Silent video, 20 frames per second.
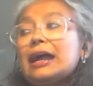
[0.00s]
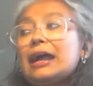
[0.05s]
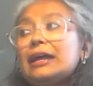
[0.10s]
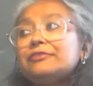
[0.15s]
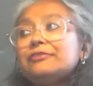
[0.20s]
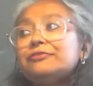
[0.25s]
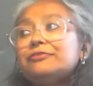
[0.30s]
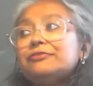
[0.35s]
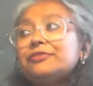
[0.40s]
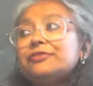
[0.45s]

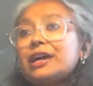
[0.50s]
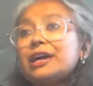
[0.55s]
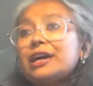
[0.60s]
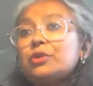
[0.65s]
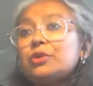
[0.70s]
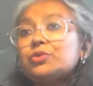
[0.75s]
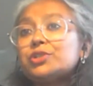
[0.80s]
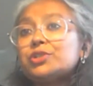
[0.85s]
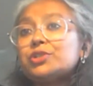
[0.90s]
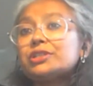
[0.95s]
I
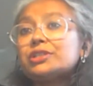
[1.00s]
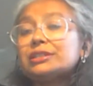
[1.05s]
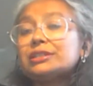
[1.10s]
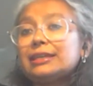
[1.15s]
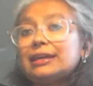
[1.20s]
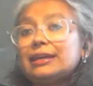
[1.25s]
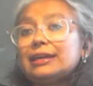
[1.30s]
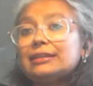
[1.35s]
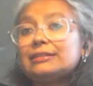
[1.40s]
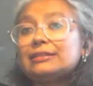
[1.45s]
found
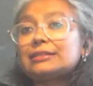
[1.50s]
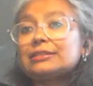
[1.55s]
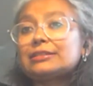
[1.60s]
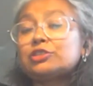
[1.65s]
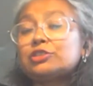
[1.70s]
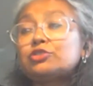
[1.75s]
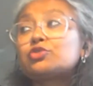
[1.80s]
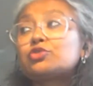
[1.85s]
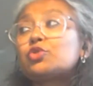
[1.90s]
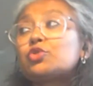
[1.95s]
that
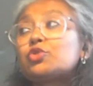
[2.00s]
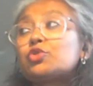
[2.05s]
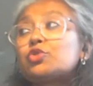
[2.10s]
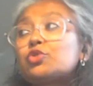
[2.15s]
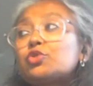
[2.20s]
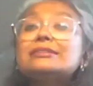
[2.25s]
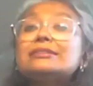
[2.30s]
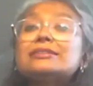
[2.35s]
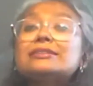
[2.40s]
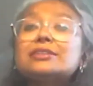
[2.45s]
the role
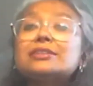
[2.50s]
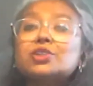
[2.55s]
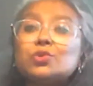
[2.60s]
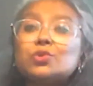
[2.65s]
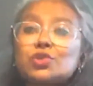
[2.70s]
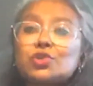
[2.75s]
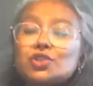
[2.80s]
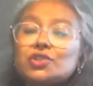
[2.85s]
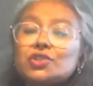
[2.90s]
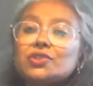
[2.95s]
of
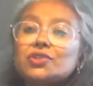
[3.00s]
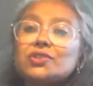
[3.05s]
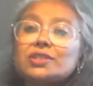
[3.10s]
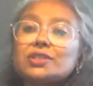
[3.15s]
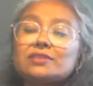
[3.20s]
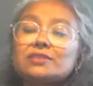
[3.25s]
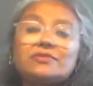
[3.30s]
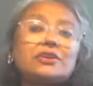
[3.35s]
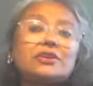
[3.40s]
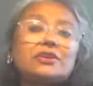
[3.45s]

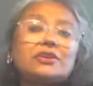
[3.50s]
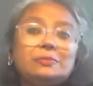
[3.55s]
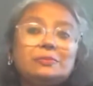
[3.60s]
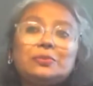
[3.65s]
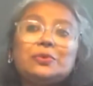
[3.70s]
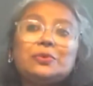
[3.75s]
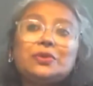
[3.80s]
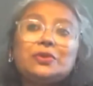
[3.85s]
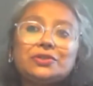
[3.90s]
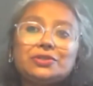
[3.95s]
institutions is very
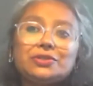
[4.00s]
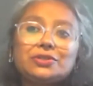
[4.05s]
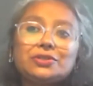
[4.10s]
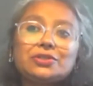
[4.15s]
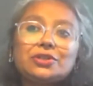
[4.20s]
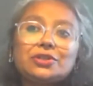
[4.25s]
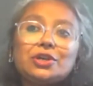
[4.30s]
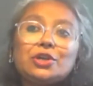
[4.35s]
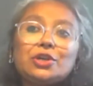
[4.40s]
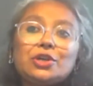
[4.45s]
important.
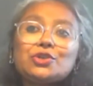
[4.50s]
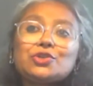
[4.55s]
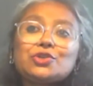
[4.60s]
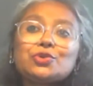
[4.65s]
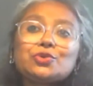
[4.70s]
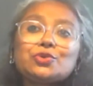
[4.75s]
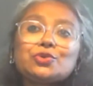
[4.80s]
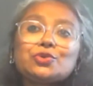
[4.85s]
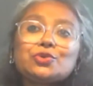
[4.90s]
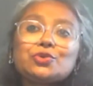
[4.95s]

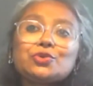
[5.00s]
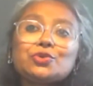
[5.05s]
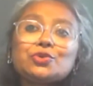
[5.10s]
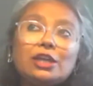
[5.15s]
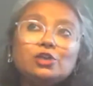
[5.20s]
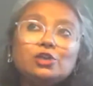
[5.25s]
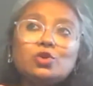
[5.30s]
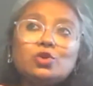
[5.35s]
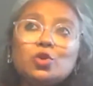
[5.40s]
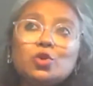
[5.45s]
So
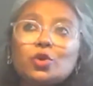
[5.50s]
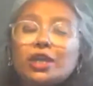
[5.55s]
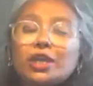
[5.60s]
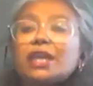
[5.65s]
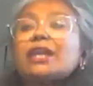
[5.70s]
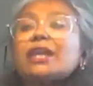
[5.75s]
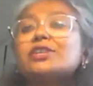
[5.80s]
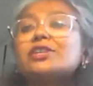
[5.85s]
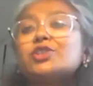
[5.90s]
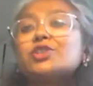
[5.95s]
where you
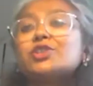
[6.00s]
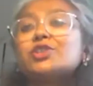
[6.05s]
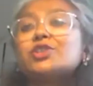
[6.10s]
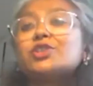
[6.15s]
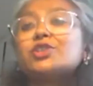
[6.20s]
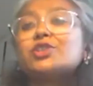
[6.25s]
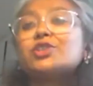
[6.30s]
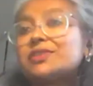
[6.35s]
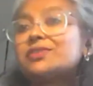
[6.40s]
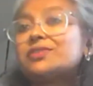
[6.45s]
locate
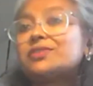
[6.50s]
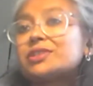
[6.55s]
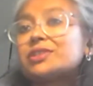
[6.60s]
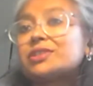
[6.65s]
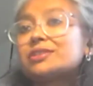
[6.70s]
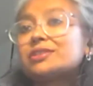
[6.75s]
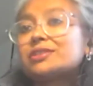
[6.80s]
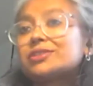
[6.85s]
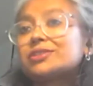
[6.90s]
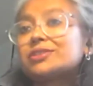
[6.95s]
yourself as a
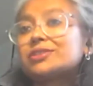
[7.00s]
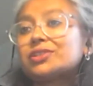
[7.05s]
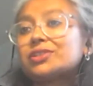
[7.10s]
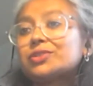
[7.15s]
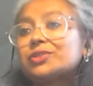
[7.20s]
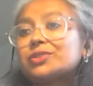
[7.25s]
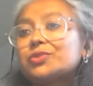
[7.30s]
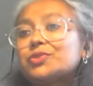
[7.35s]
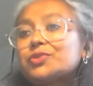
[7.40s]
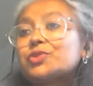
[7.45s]

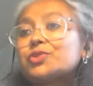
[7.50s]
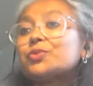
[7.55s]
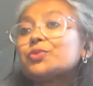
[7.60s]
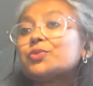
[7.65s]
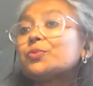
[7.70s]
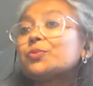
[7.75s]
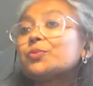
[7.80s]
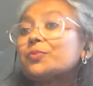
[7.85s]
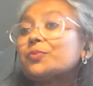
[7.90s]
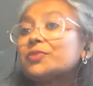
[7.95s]
researcher, you know, so
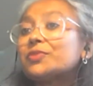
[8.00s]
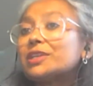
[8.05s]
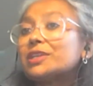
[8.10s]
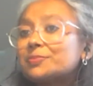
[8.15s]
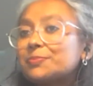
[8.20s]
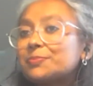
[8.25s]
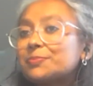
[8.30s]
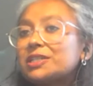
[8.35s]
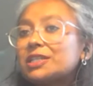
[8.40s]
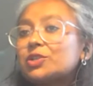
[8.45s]

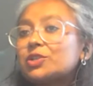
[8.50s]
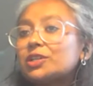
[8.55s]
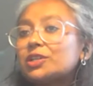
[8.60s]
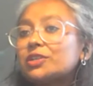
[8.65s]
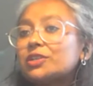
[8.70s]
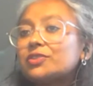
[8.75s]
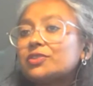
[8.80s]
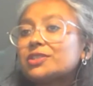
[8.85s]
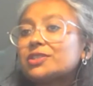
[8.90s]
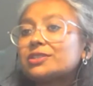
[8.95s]
this
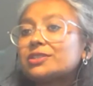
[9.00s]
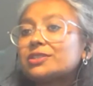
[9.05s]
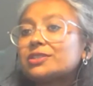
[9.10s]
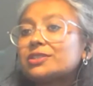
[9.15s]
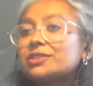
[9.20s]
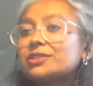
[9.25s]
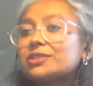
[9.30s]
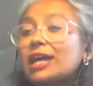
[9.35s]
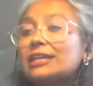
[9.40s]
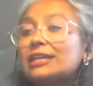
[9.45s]
particular
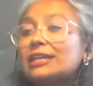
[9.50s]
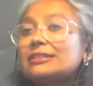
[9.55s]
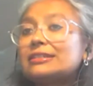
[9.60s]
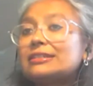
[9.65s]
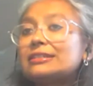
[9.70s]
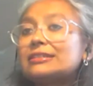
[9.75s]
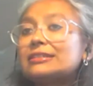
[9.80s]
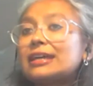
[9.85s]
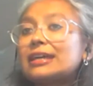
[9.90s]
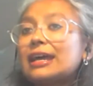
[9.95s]
research I
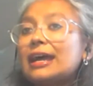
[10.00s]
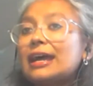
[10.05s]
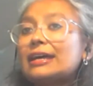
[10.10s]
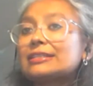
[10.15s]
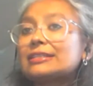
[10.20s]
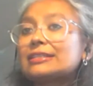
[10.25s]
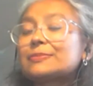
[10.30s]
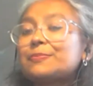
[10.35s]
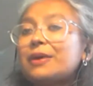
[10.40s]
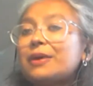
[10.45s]
did
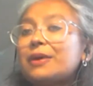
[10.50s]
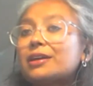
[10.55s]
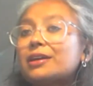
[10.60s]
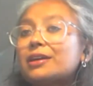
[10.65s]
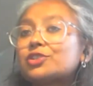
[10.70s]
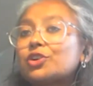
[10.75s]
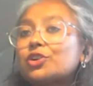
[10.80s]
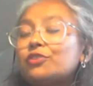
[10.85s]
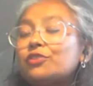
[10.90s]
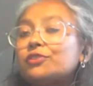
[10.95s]
as
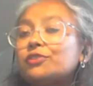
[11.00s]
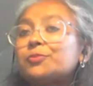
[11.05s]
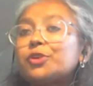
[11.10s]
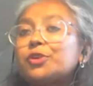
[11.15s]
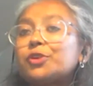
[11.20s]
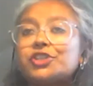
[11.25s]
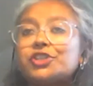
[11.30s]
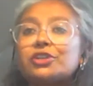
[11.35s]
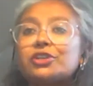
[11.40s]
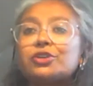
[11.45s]
part of a
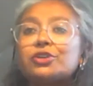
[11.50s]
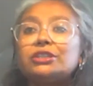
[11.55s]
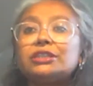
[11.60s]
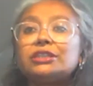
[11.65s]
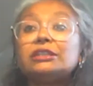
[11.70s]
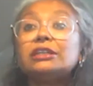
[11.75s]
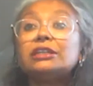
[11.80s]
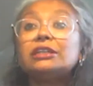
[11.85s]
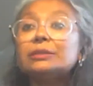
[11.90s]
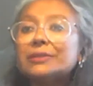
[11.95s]
project
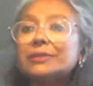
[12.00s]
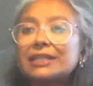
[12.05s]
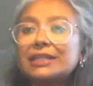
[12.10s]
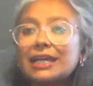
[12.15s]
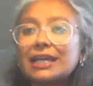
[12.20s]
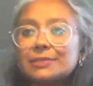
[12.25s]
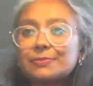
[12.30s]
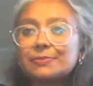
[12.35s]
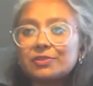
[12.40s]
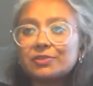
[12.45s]
called the
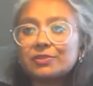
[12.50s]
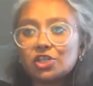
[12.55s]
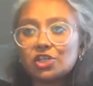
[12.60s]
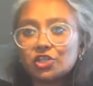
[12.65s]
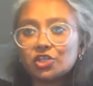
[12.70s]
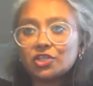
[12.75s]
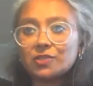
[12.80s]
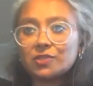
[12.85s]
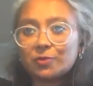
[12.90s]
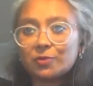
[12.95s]
Urban
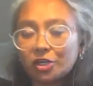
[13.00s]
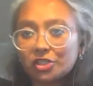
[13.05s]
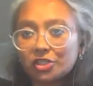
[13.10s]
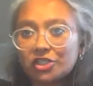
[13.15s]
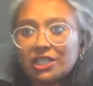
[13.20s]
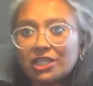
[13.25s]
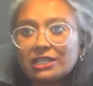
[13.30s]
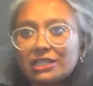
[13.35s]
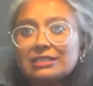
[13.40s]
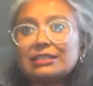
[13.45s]
Aspirations
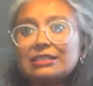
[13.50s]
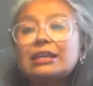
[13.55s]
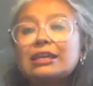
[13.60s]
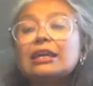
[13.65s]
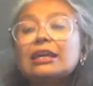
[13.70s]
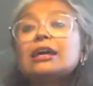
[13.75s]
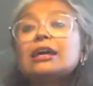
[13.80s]
Project,